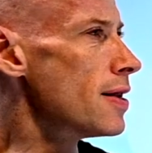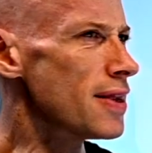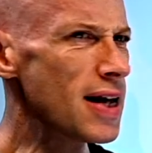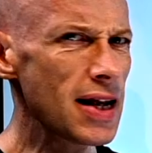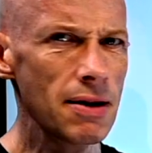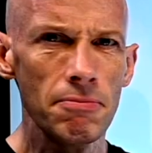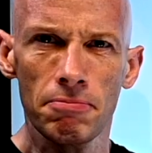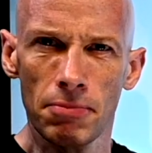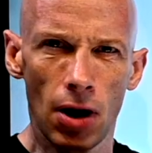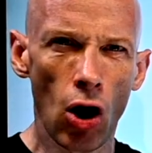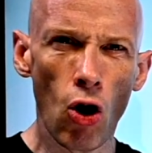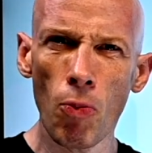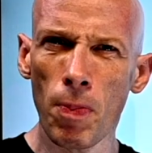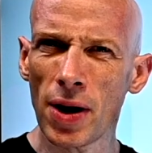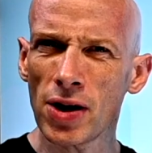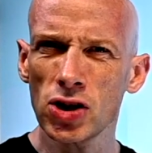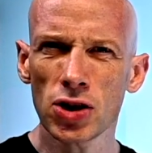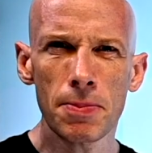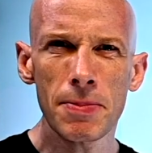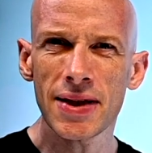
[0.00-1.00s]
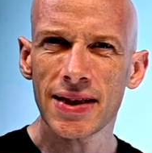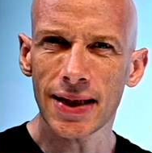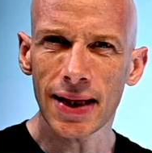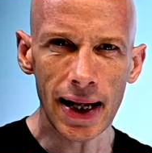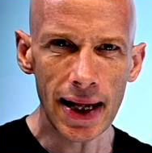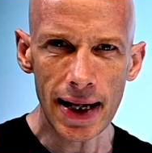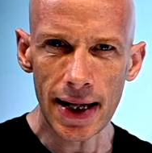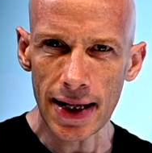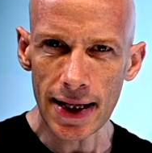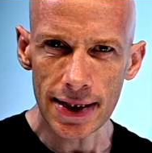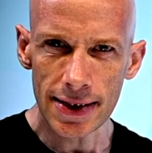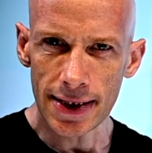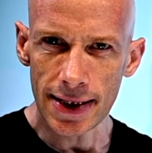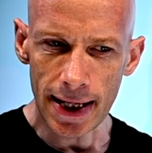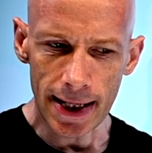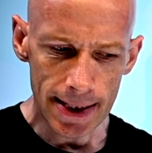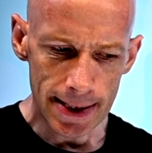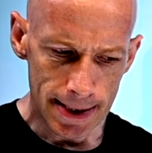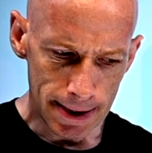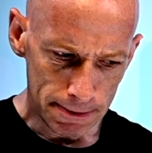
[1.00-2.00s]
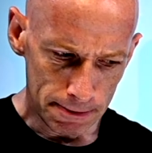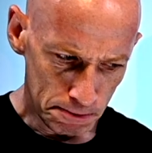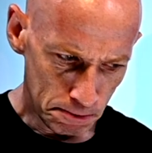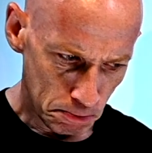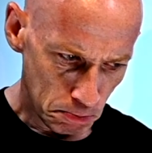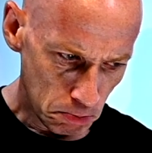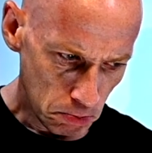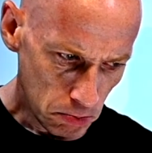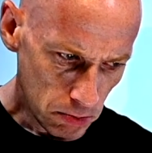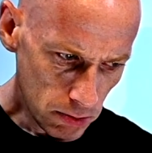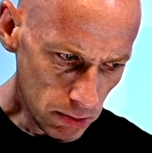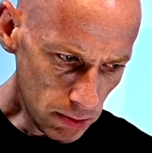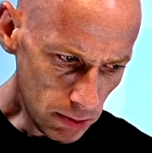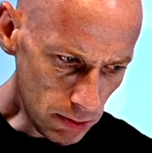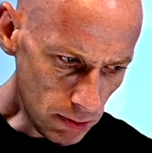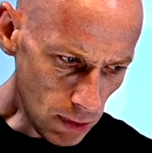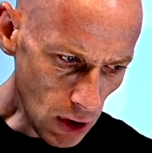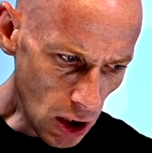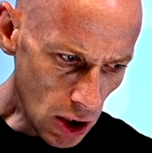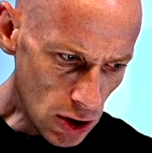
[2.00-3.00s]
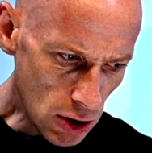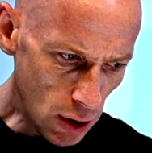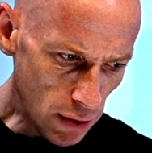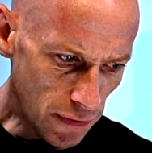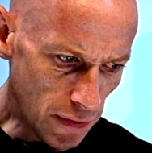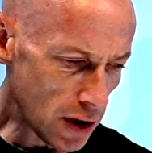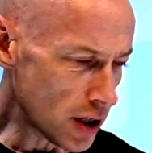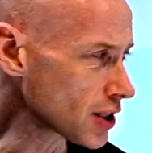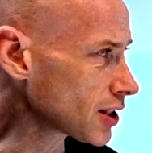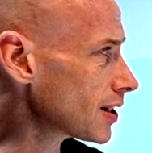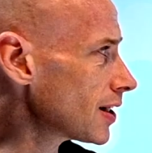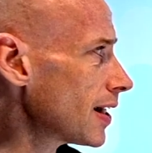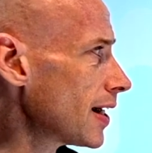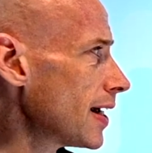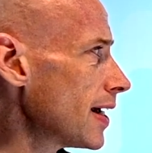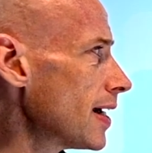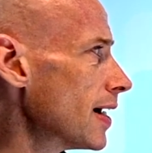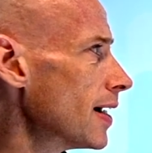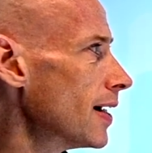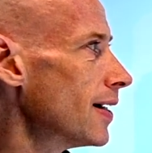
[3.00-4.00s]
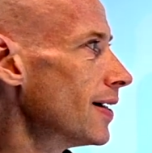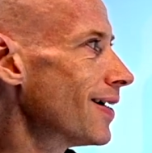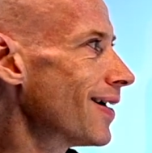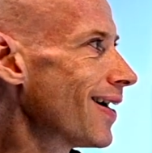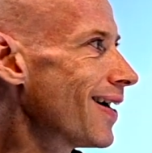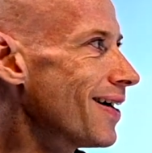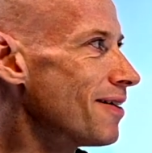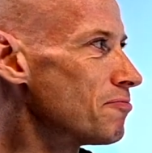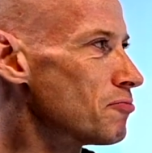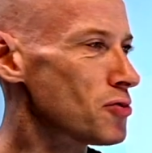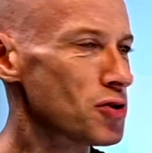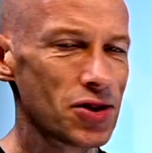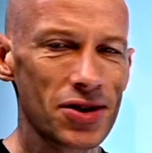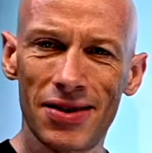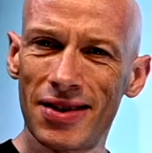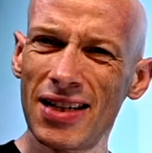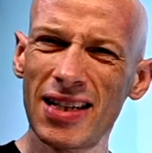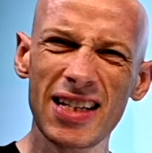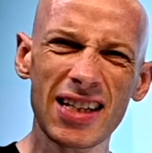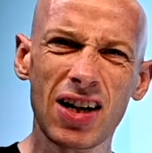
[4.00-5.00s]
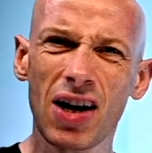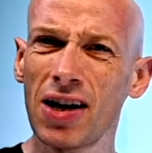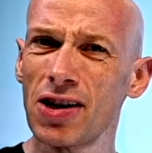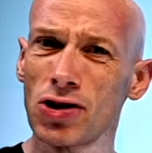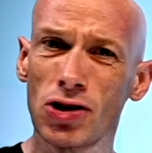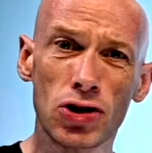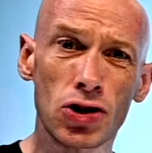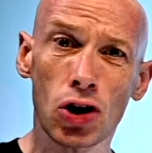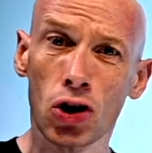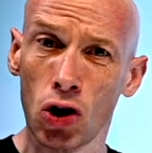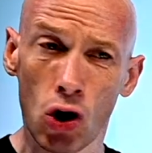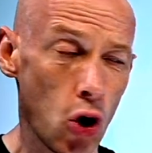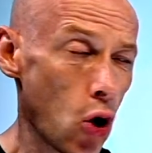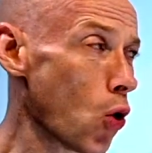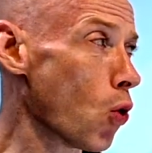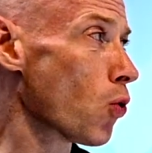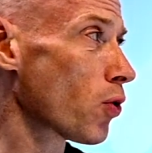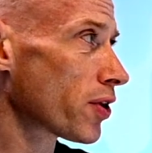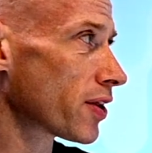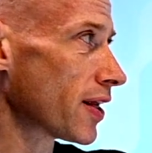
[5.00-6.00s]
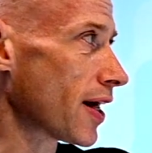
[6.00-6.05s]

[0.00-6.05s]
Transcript: Then a whole bunch of miscellaneous things. So firstly, uh, this is kind of just a cool